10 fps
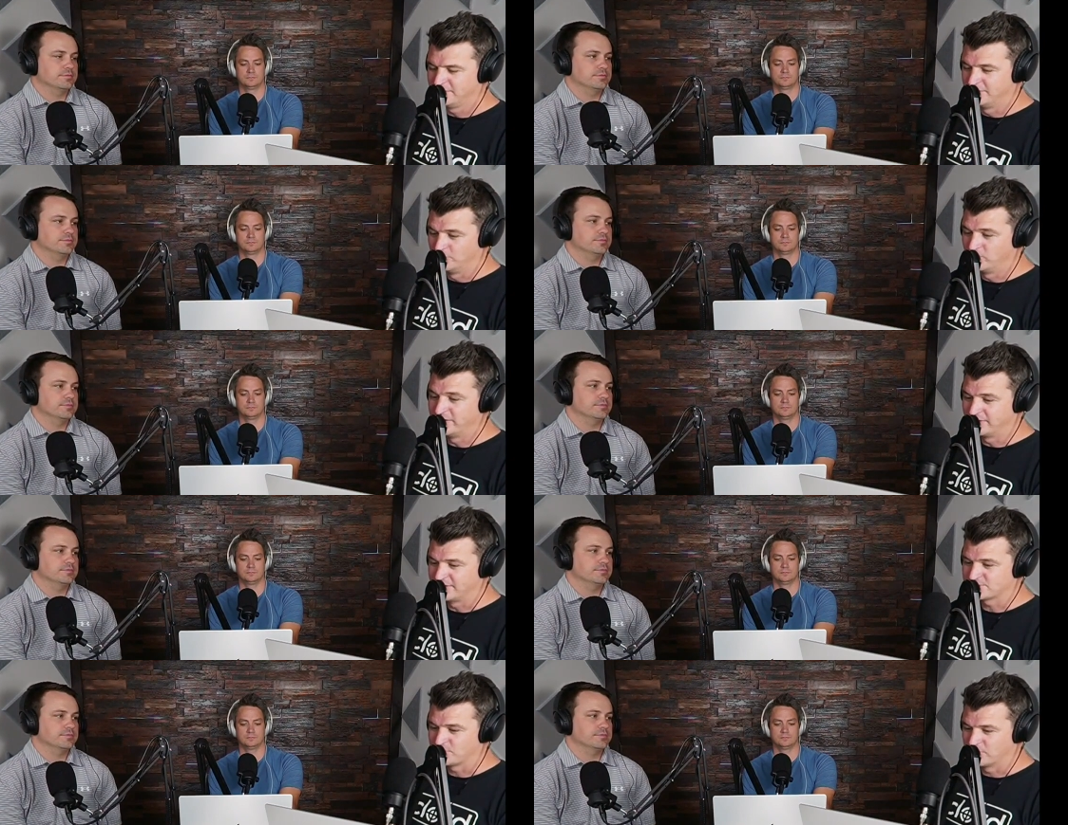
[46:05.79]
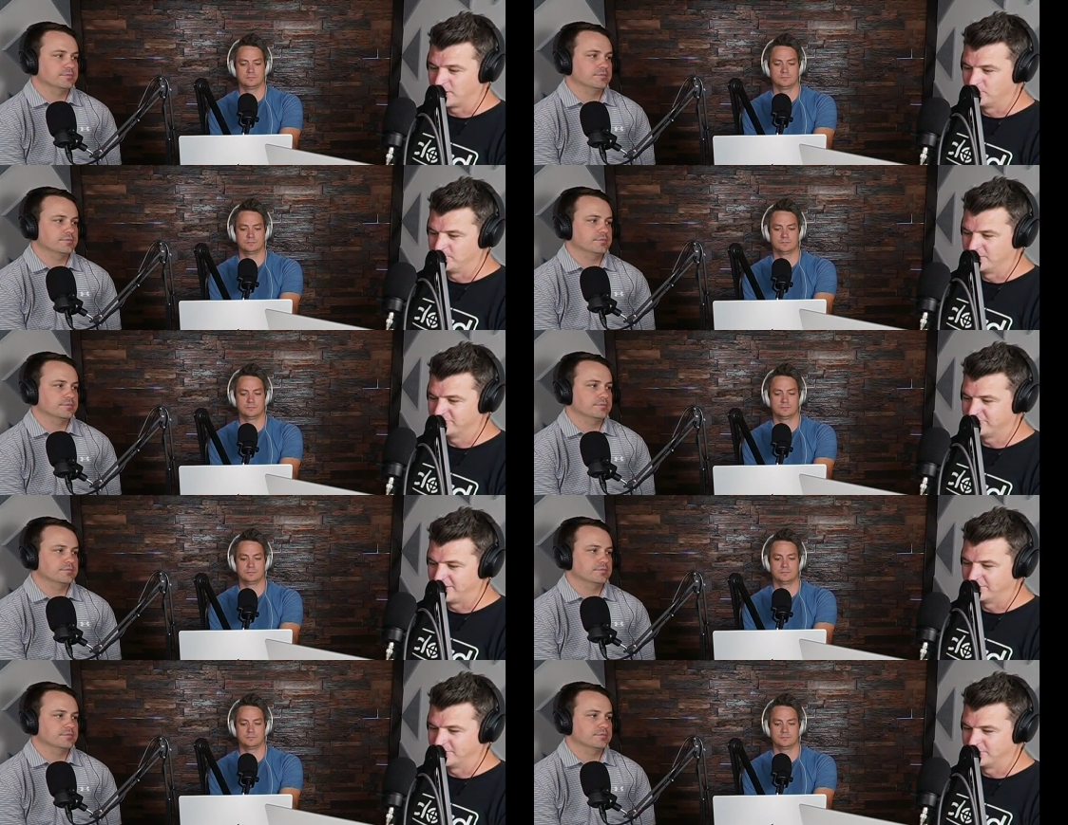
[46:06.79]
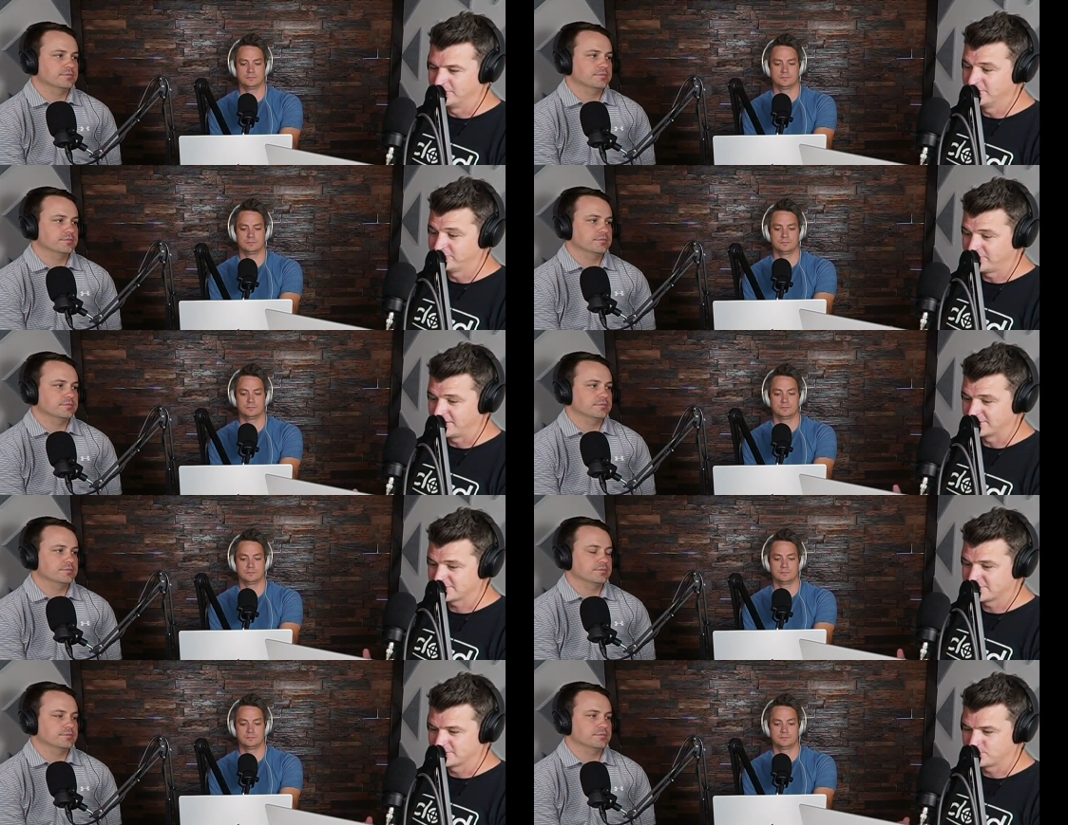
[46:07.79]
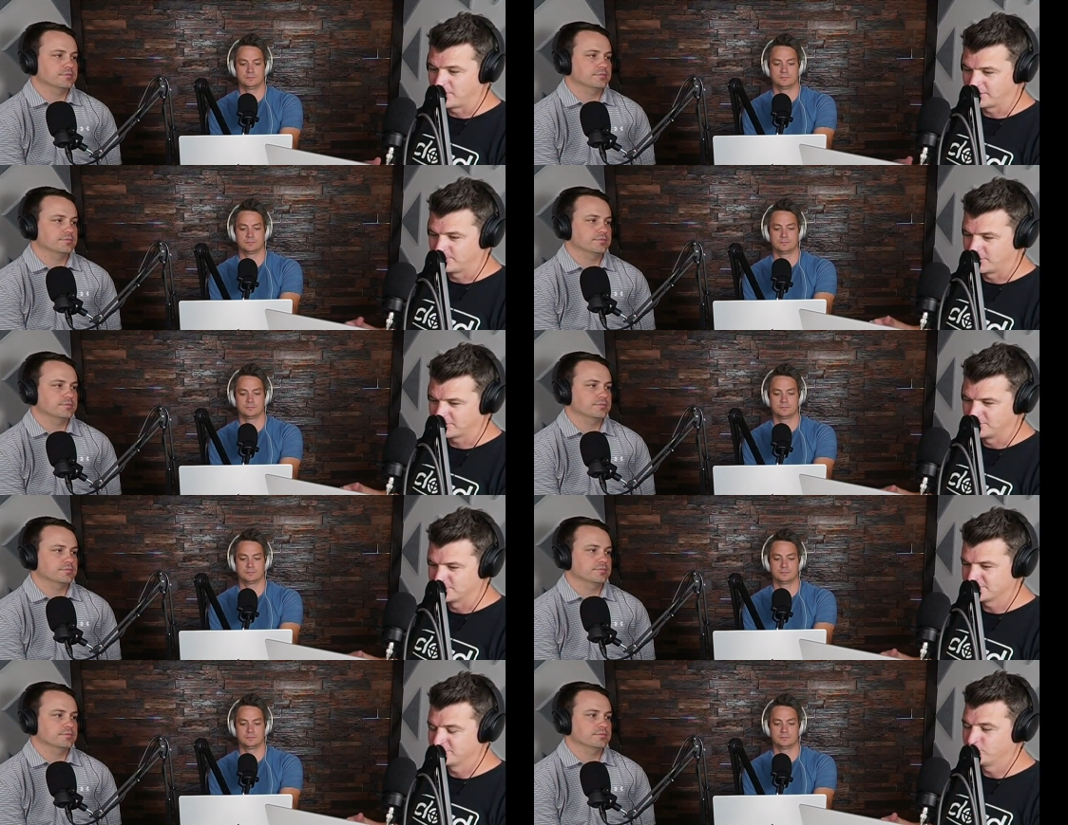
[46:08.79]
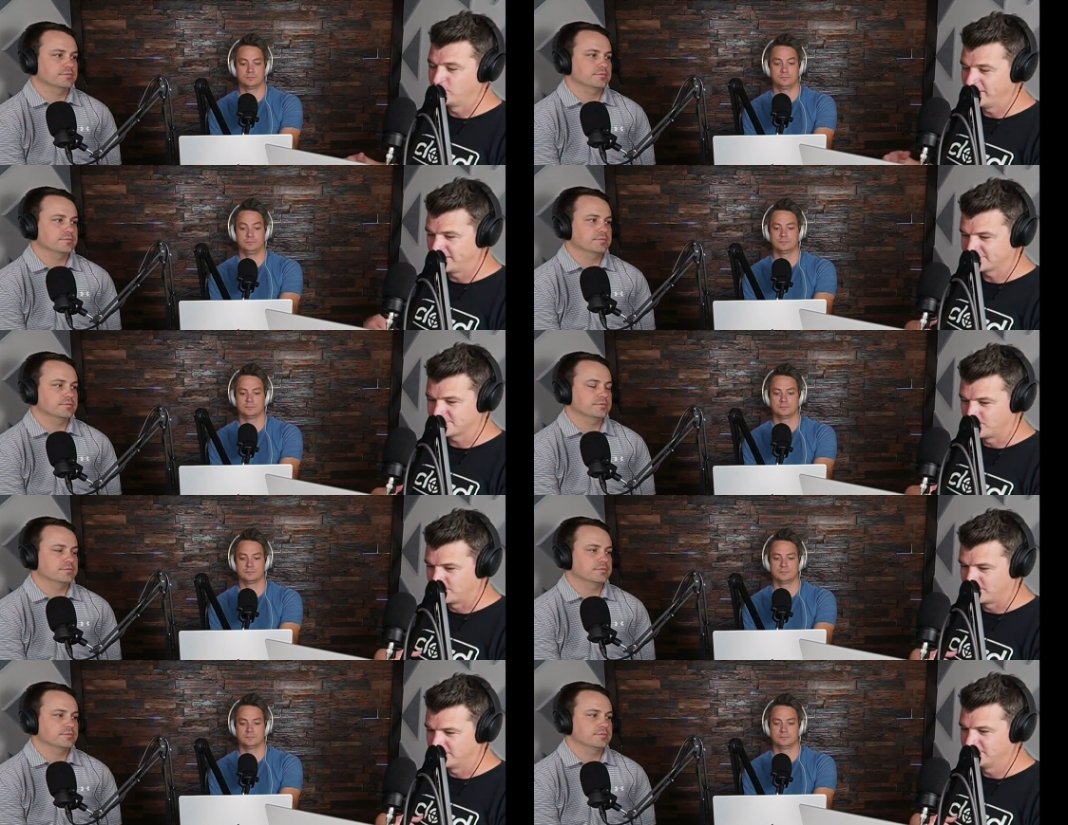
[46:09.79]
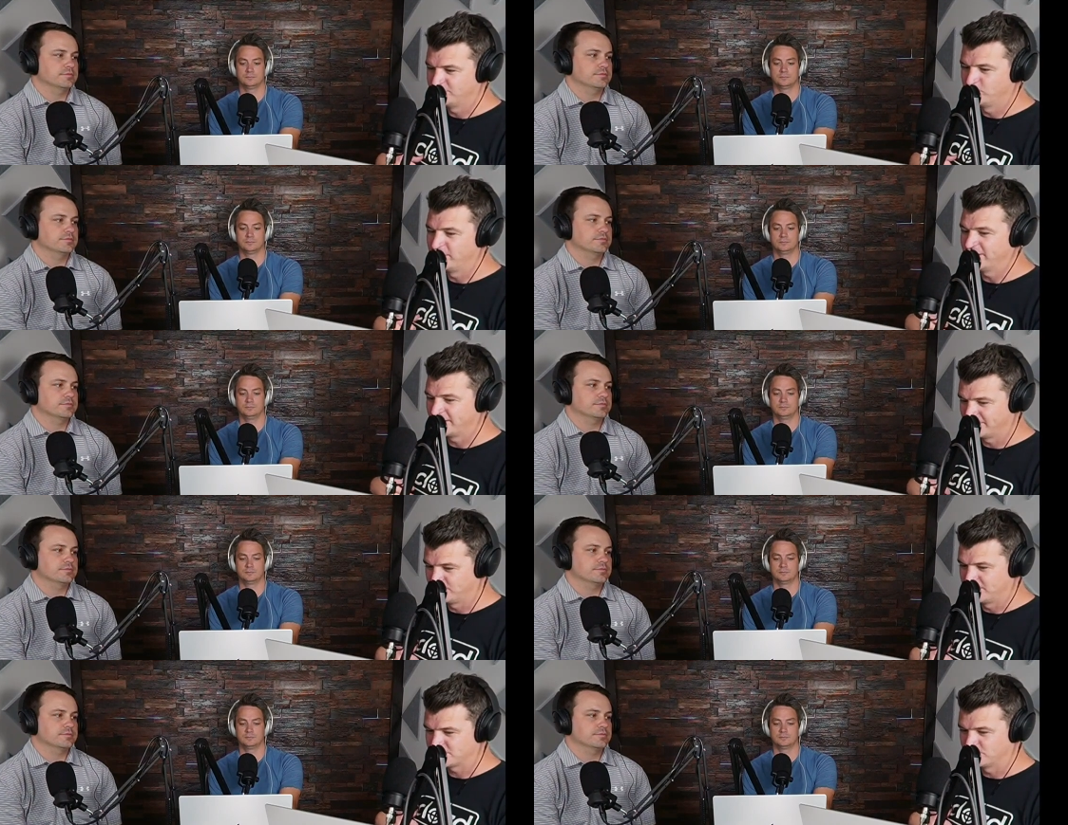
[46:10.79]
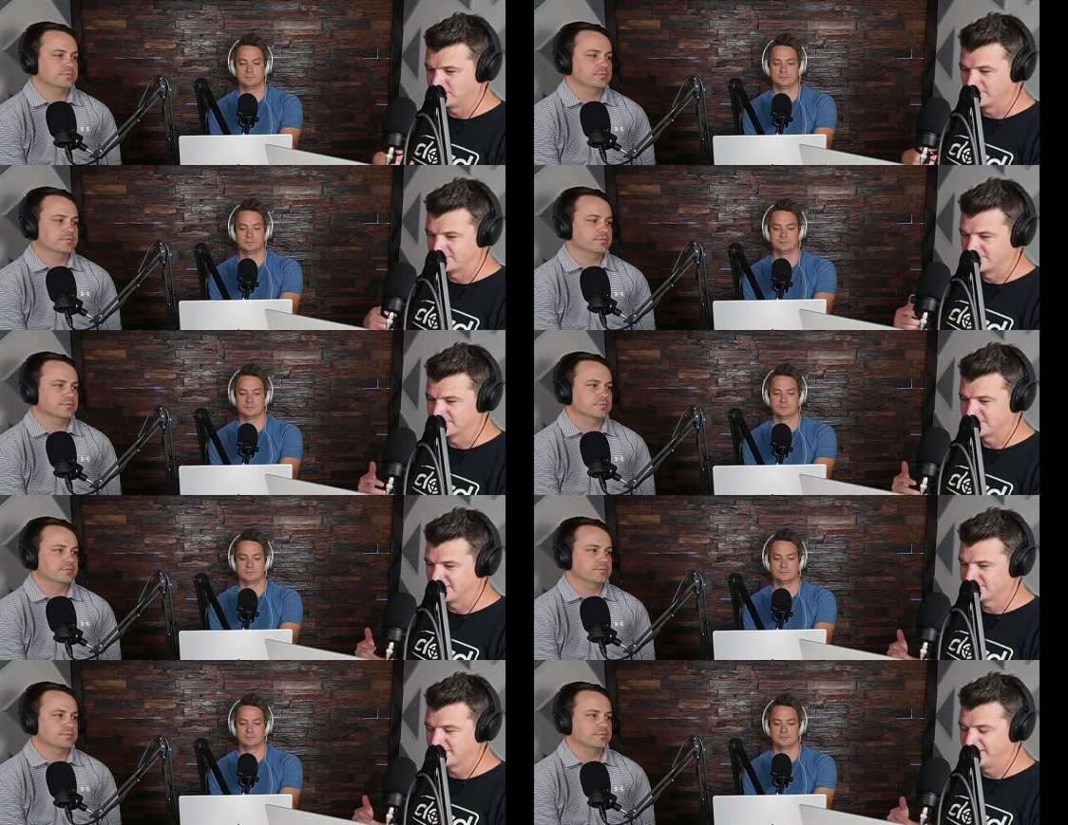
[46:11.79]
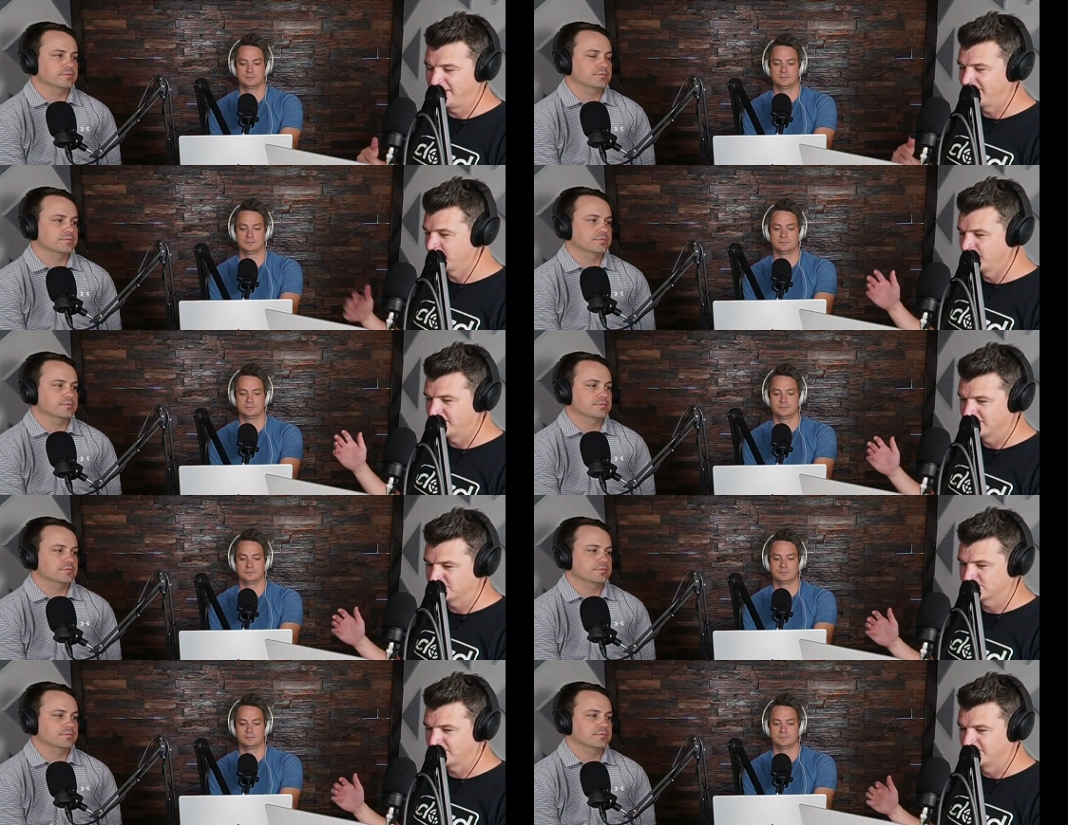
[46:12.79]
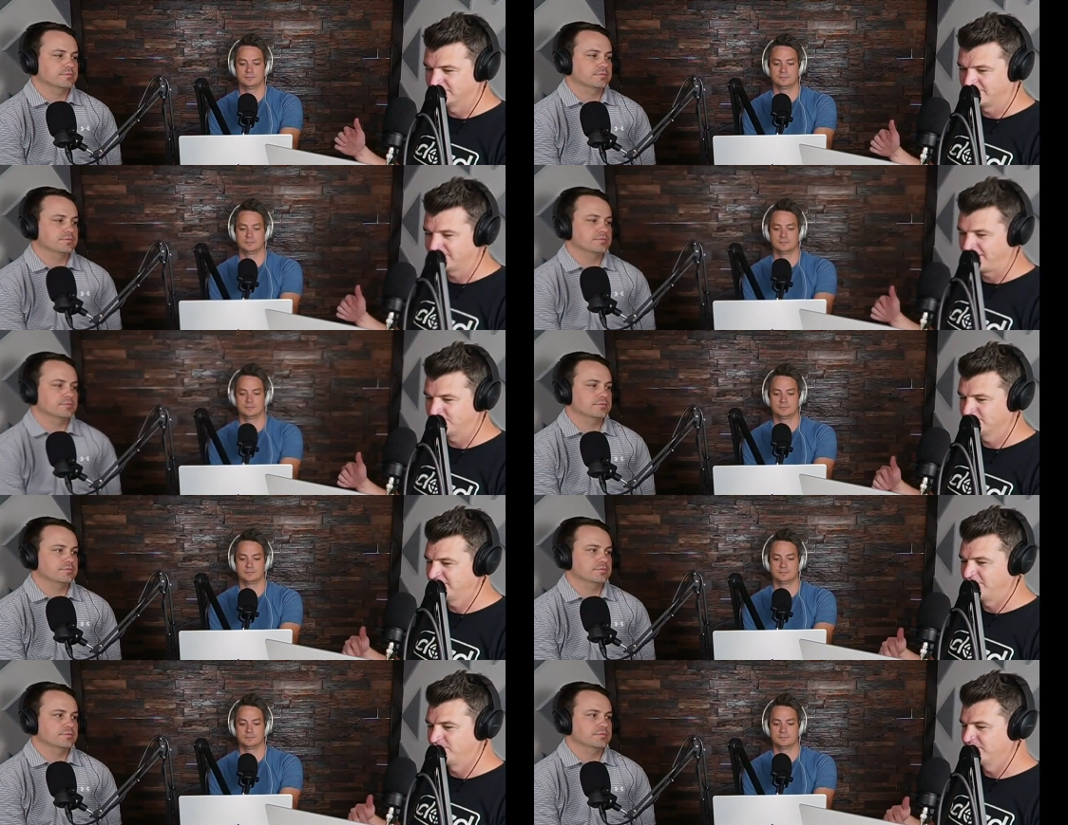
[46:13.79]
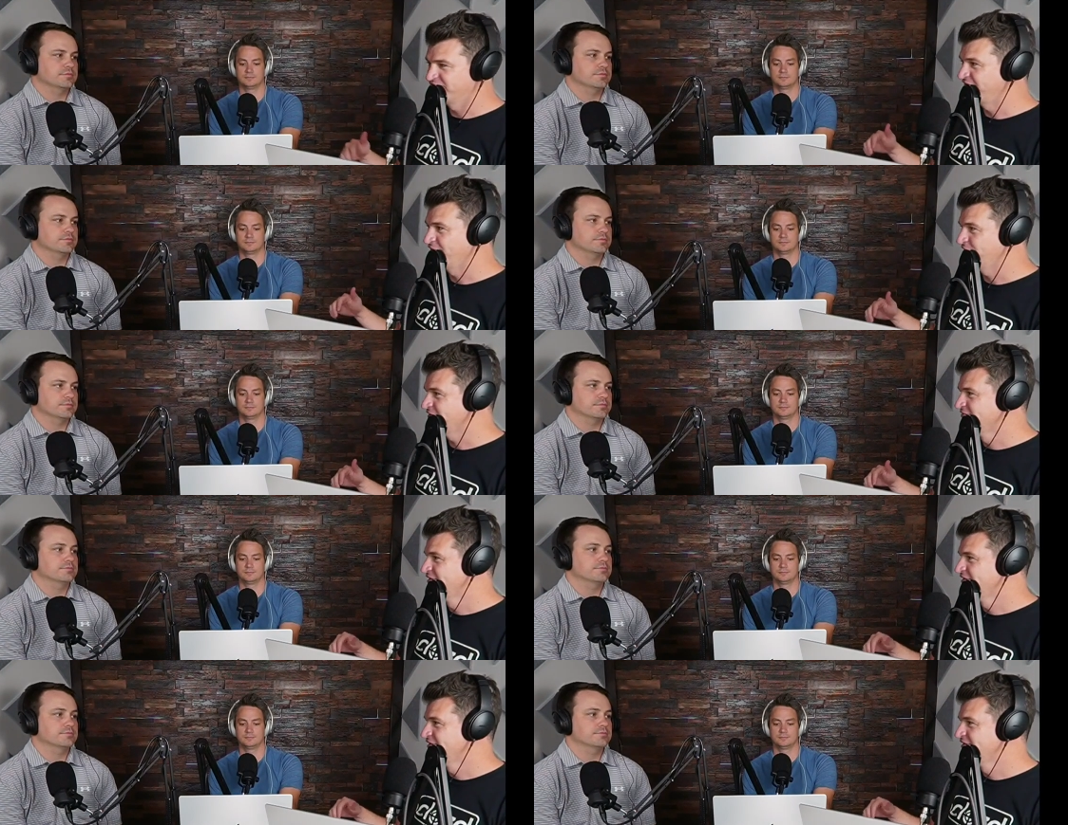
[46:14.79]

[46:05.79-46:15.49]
Speaker 1: the win loss program would be a failure if us as product marketers, if we got smarter, if we got enriched with all these insights and everybody else was kind of left out, that would be a failure.